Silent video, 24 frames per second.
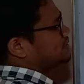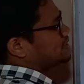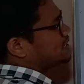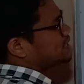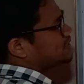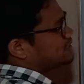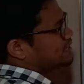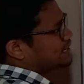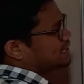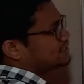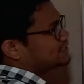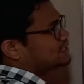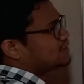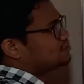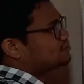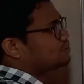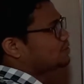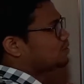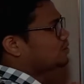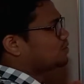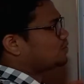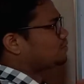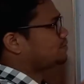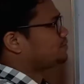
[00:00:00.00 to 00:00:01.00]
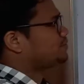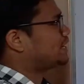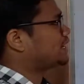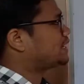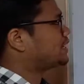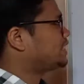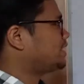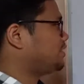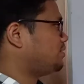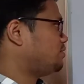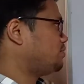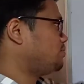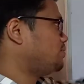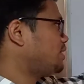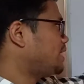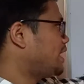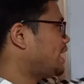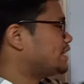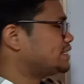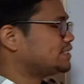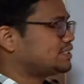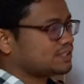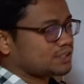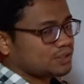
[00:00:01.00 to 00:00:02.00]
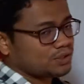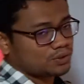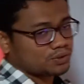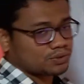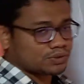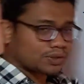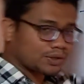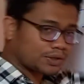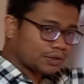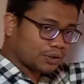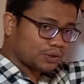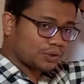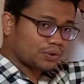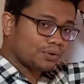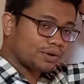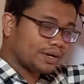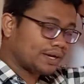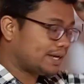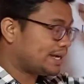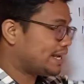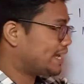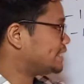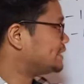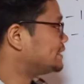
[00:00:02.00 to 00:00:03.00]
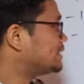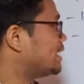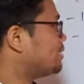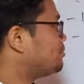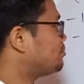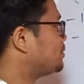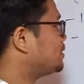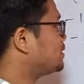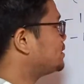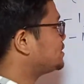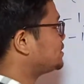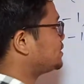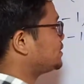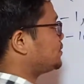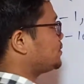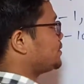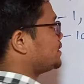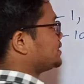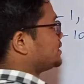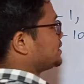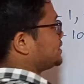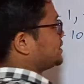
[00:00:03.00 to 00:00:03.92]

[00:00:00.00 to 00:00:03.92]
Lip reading: are the example of negative number, and 0 though you don't need example, 0 is